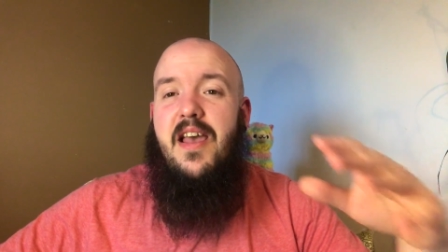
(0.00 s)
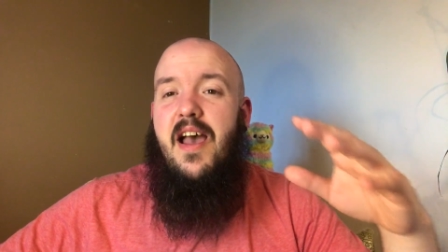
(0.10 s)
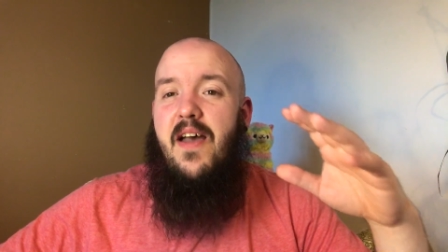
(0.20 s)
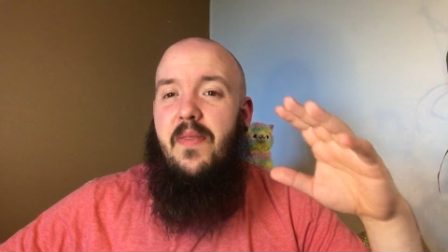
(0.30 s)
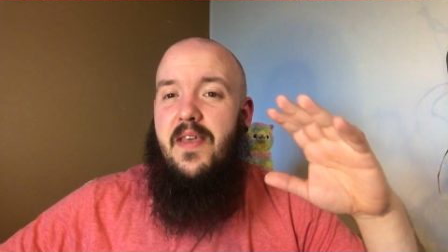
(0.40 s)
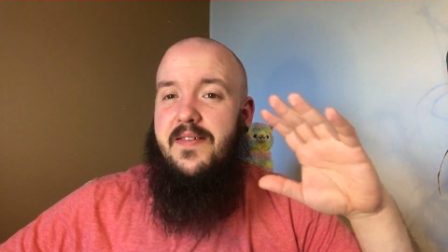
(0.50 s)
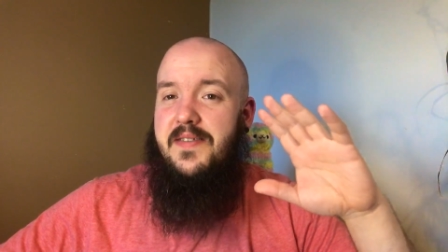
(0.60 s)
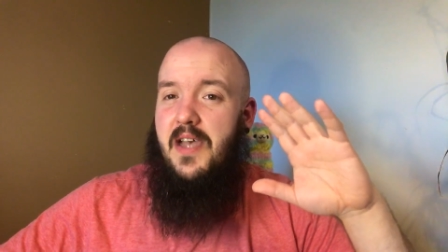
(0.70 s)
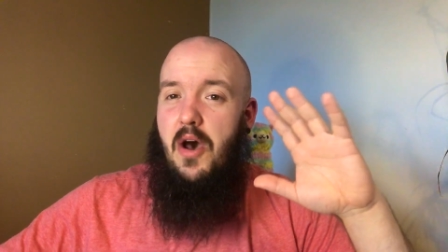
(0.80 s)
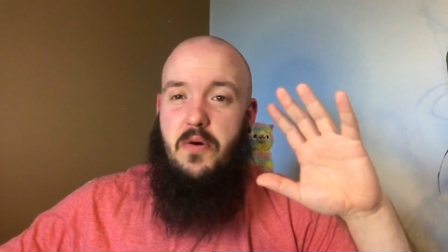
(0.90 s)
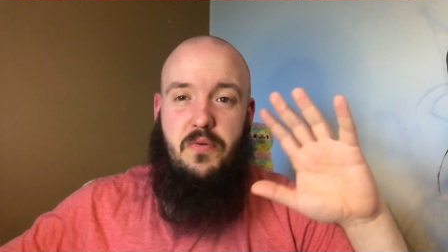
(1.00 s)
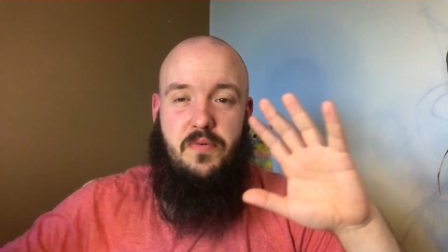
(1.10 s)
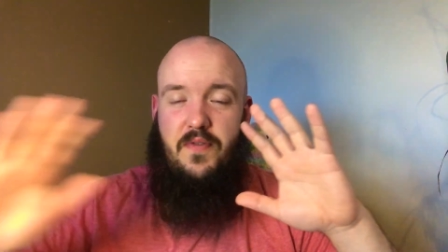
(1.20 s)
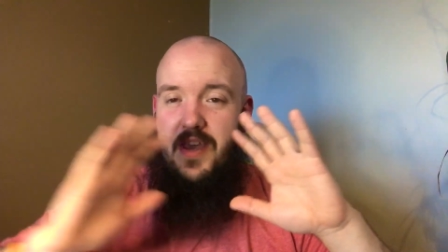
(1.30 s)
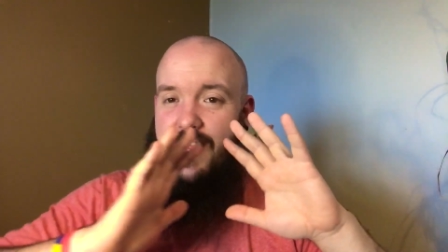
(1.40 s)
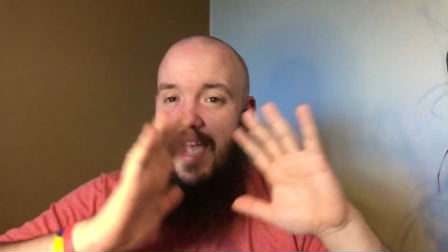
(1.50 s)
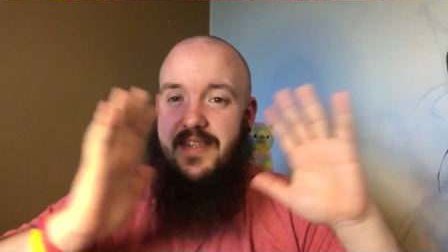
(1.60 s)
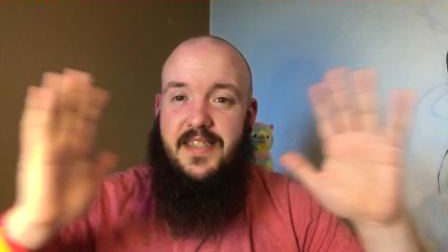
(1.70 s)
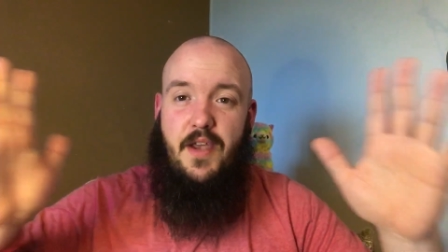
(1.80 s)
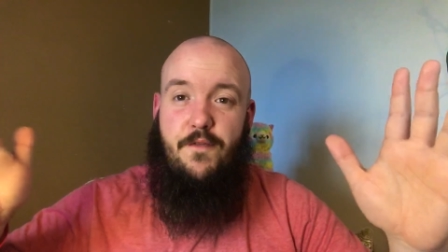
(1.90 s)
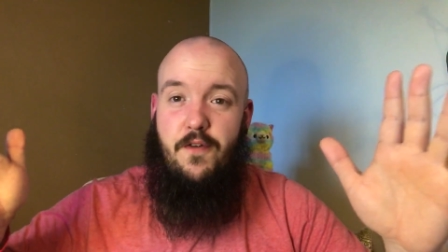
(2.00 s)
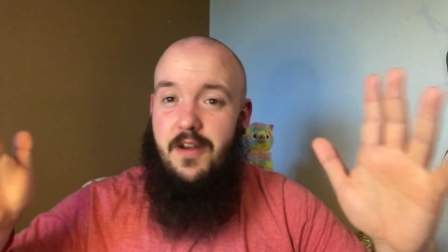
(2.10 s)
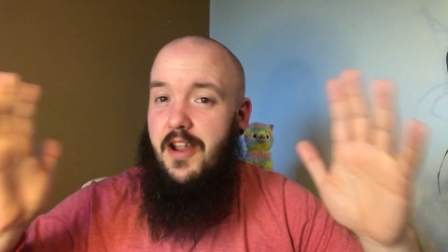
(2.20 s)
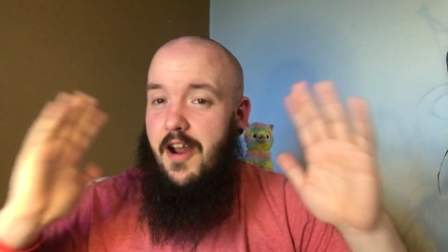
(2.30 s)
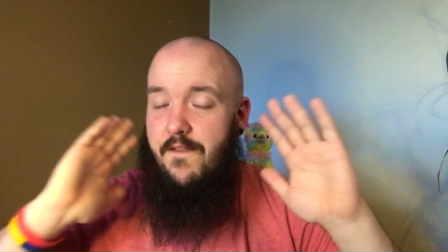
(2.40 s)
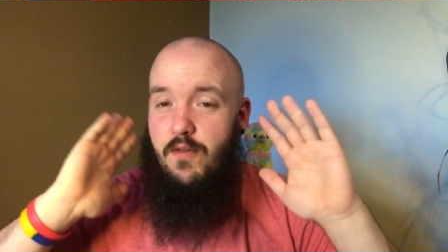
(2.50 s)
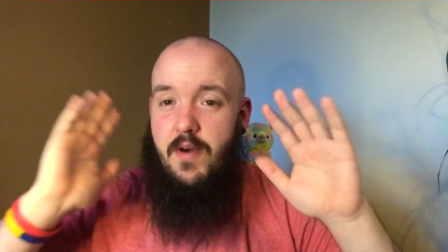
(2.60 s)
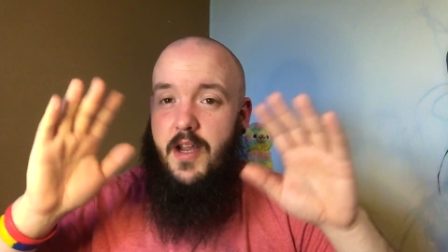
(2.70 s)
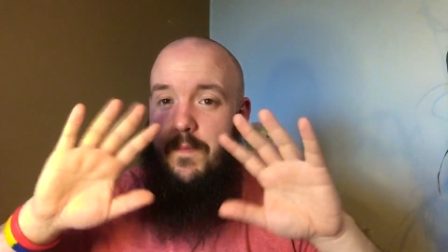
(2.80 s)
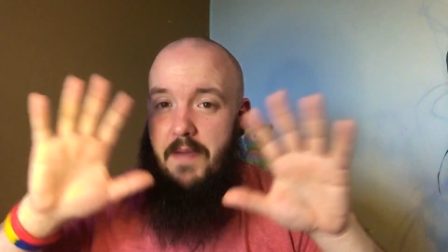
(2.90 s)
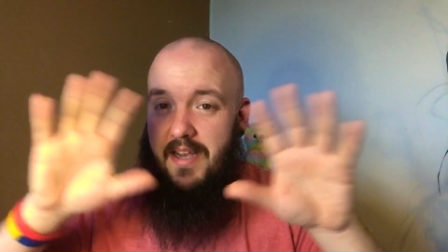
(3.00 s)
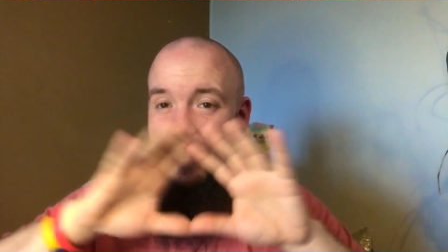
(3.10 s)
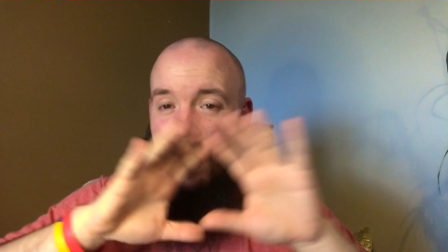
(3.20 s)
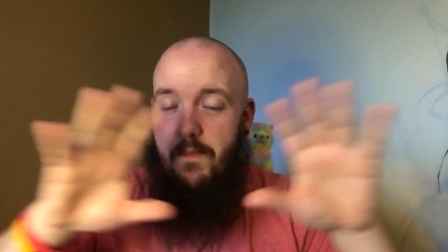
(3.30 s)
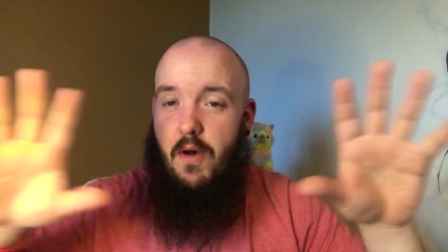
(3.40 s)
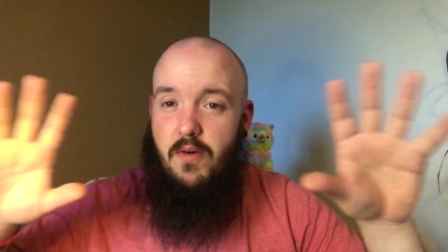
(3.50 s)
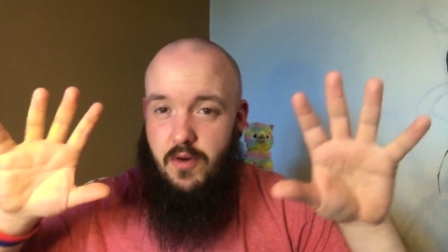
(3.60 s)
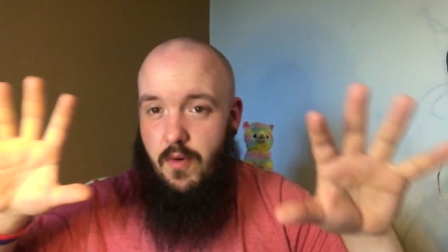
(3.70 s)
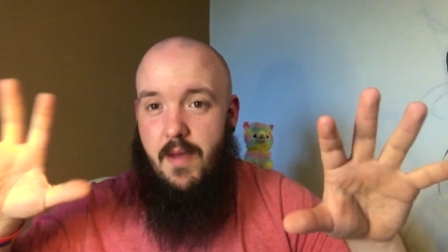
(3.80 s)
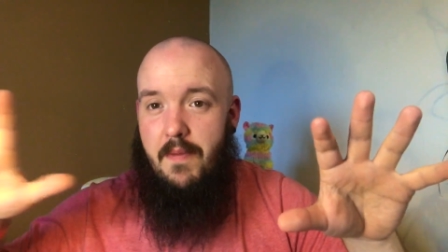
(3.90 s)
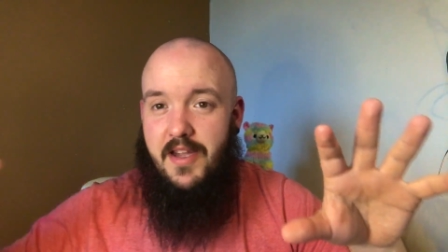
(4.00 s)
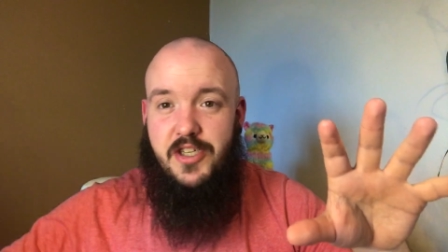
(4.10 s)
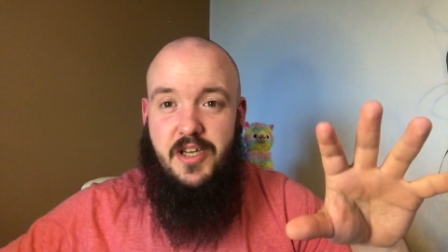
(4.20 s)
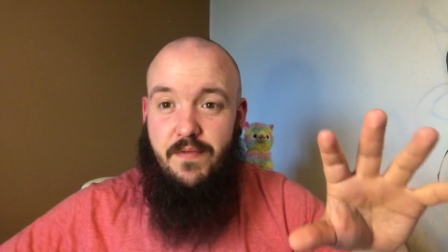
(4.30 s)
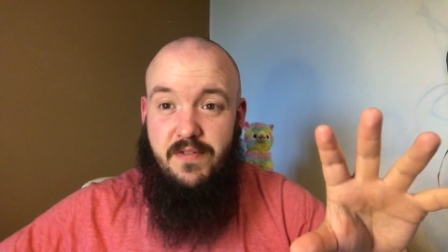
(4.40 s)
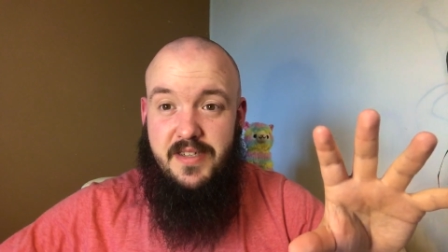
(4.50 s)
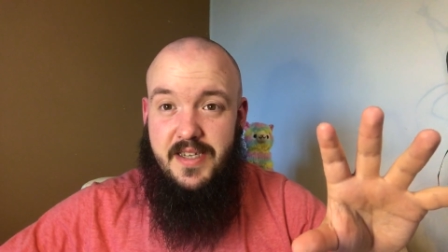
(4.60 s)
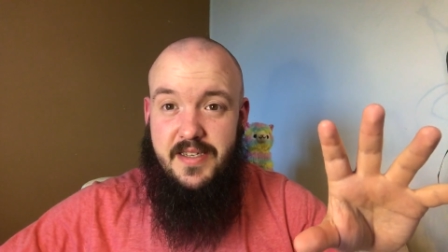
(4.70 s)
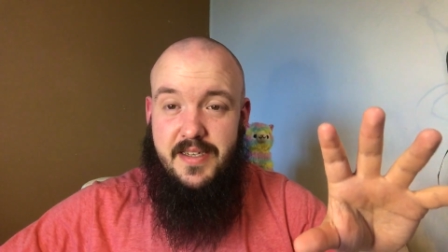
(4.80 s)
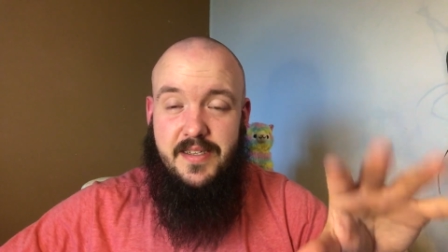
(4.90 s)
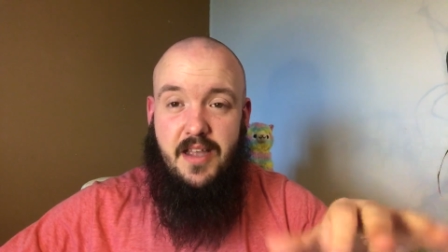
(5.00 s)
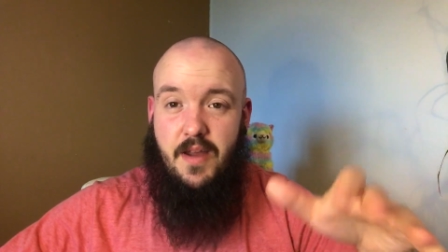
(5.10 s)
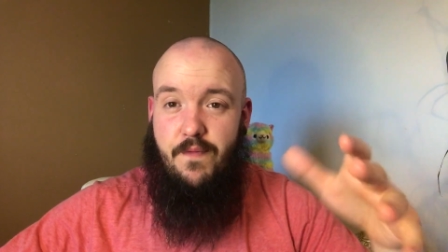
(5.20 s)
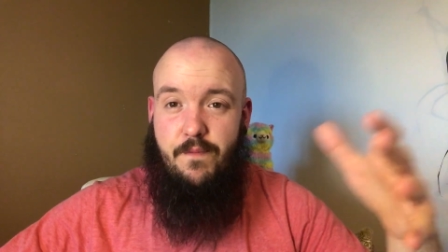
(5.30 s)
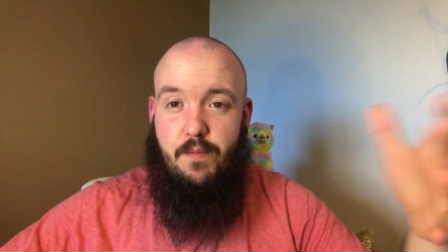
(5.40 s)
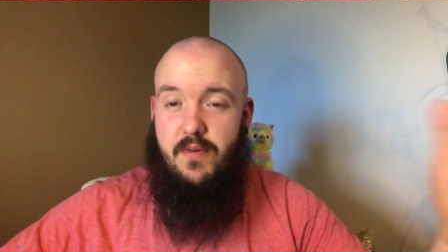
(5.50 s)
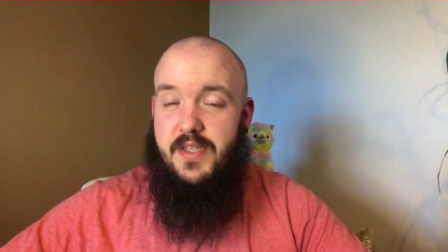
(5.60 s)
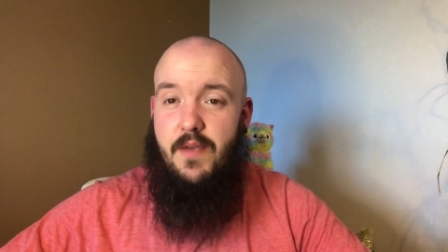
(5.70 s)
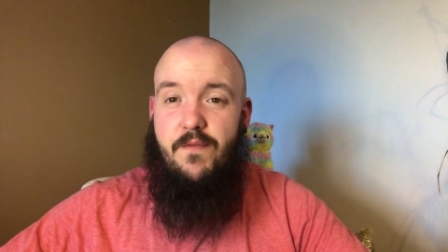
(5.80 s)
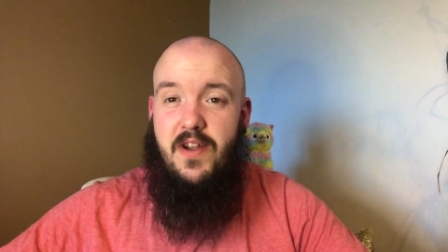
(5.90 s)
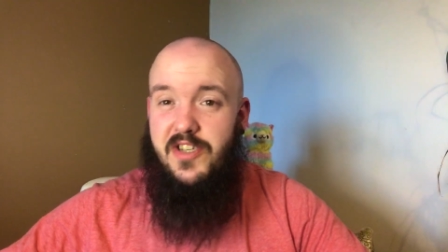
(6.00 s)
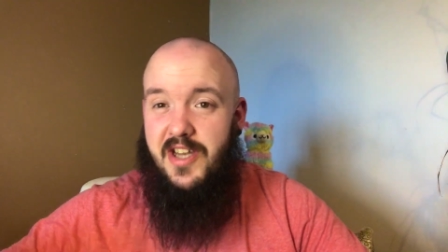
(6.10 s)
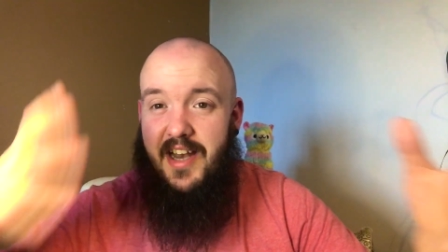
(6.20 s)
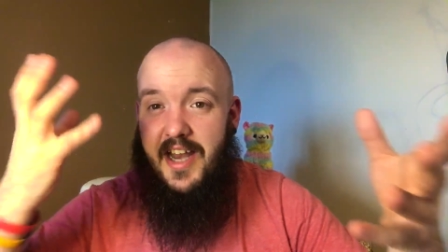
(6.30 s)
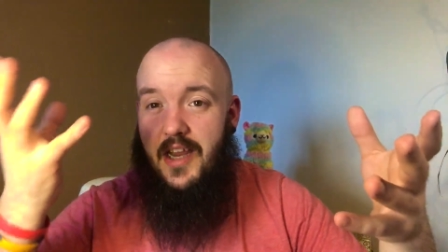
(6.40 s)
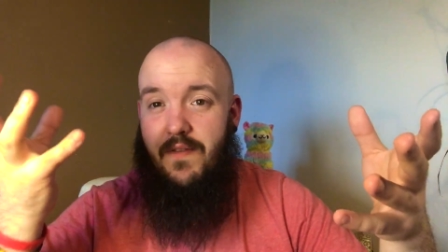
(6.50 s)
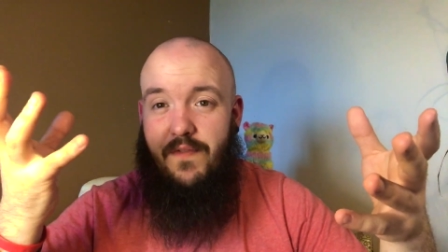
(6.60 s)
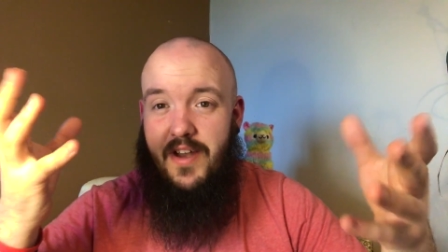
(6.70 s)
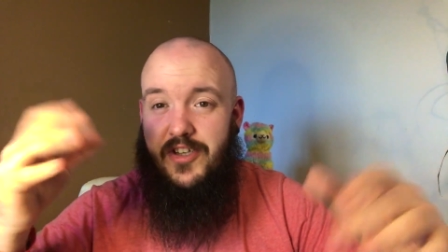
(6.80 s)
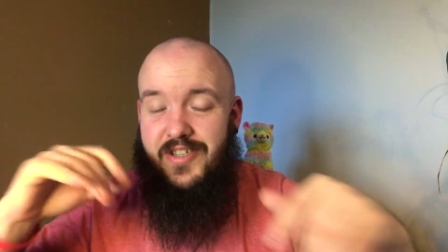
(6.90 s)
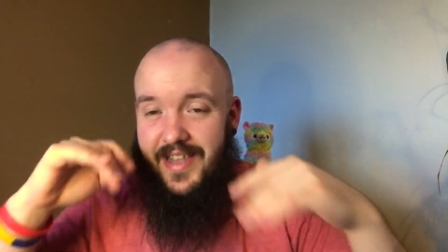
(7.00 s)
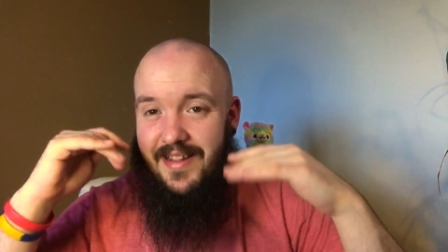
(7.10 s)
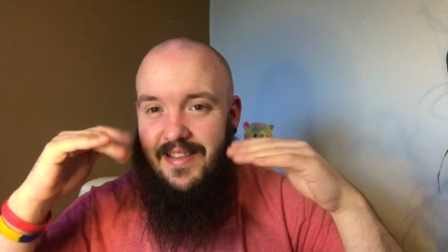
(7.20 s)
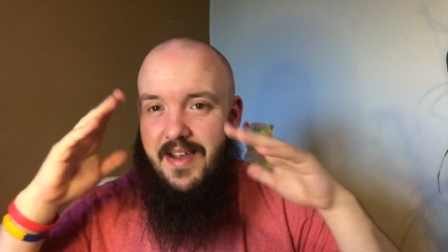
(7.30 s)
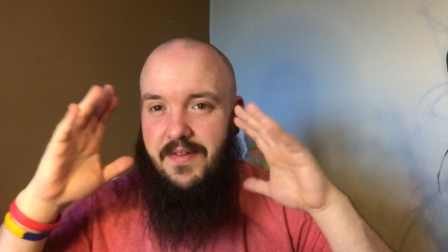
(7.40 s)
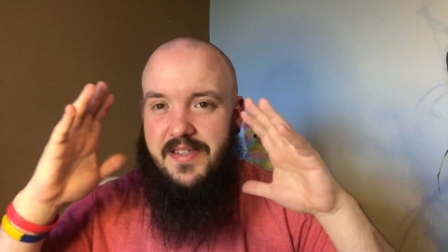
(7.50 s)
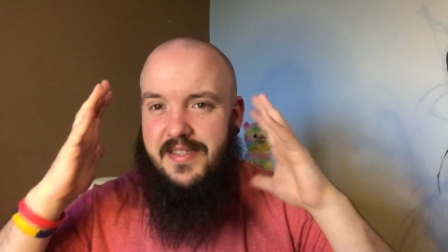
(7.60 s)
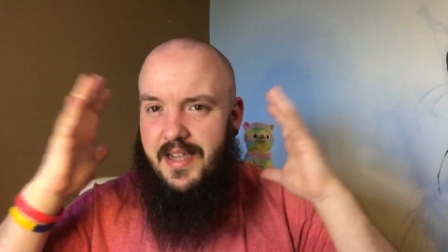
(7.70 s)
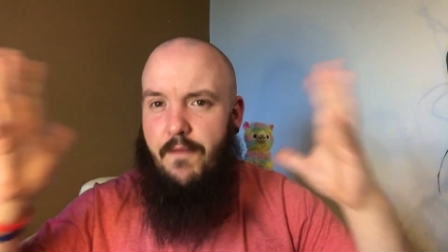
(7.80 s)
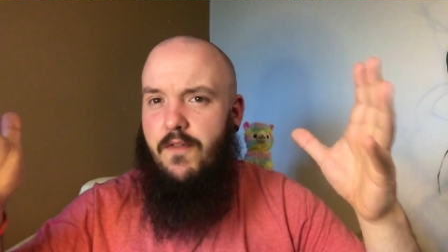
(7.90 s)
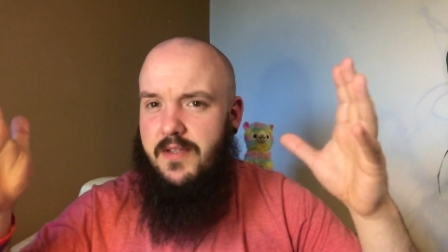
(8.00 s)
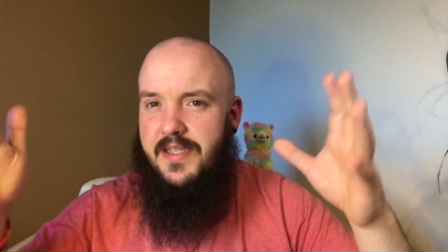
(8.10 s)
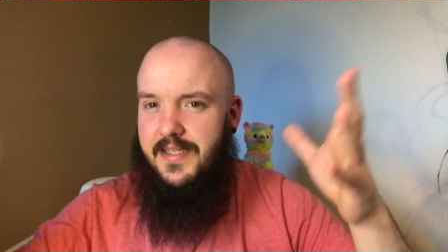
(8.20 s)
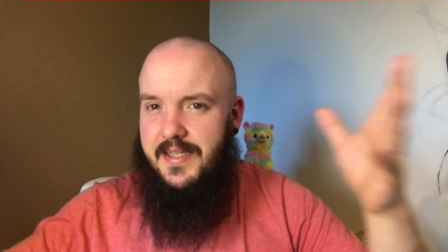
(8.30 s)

and there's a whole... That, that's different. And I've already picked up on quite major differences. It's like Parisian French, Canadian French. There, there is differences